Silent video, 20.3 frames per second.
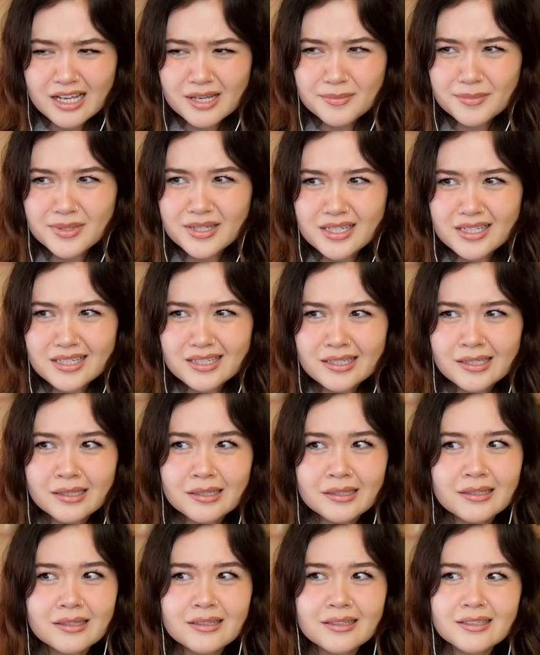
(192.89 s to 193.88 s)
I
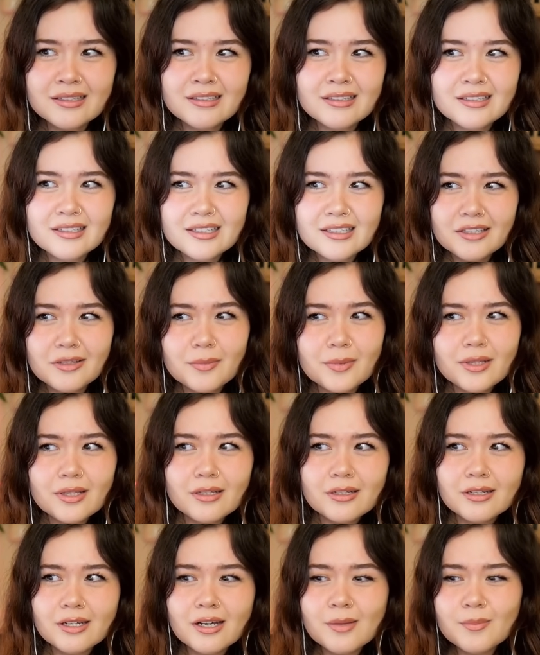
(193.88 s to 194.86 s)
mean... He'd be
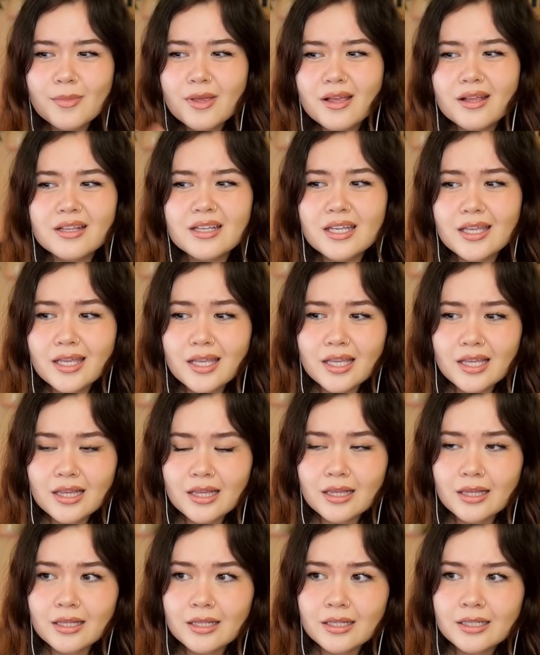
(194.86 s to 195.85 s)
like, come on
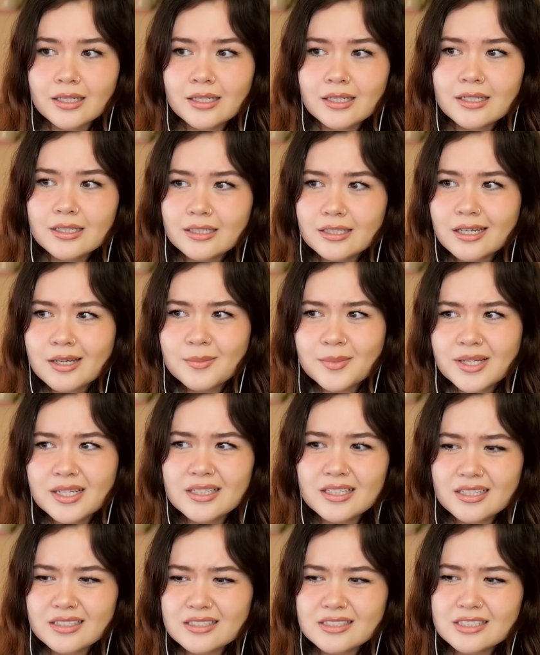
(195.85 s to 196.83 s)
in! Come
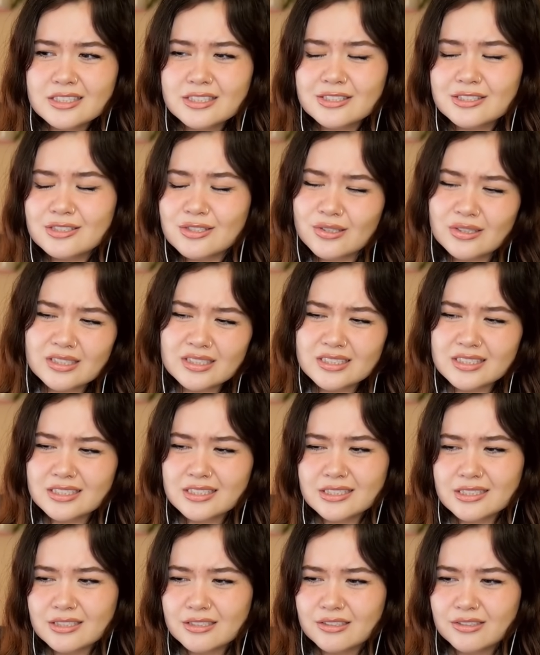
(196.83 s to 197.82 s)
on in, it's so good to
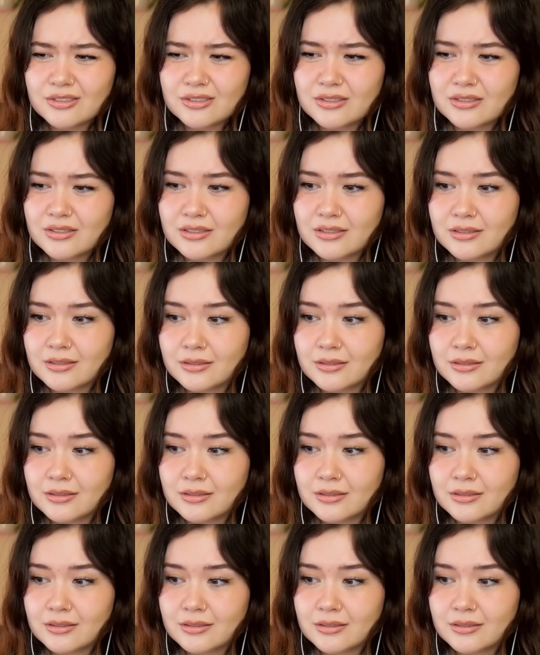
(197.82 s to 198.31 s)
see you!